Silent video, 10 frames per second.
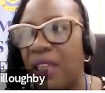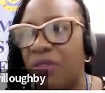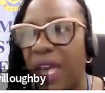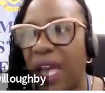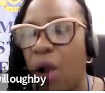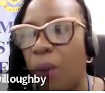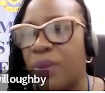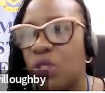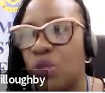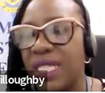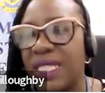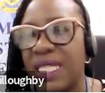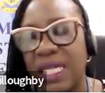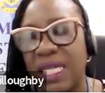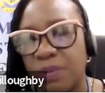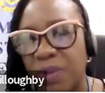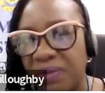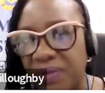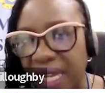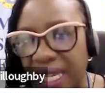if that opportunity is
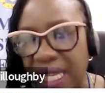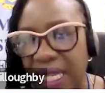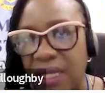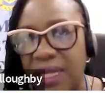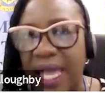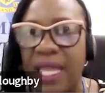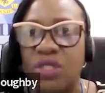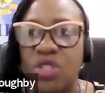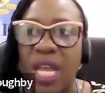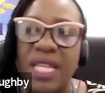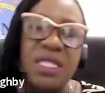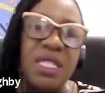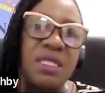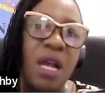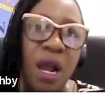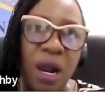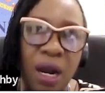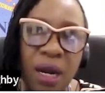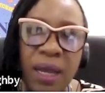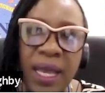provided, then chances
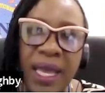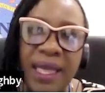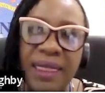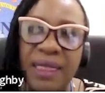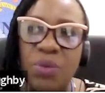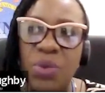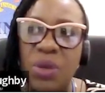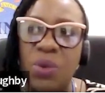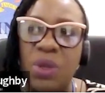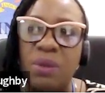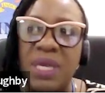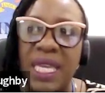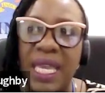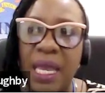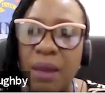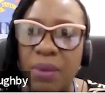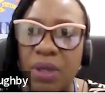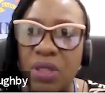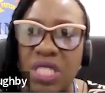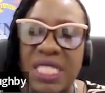are we will be
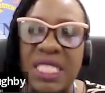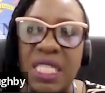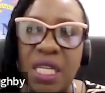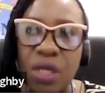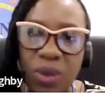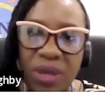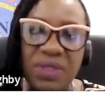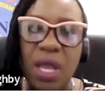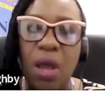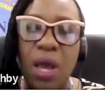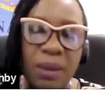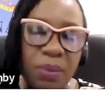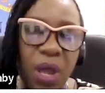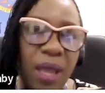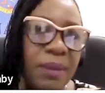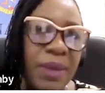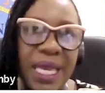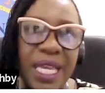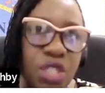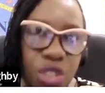able to deal with the
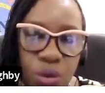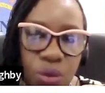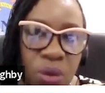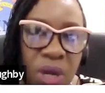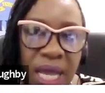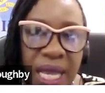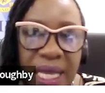unemployment issue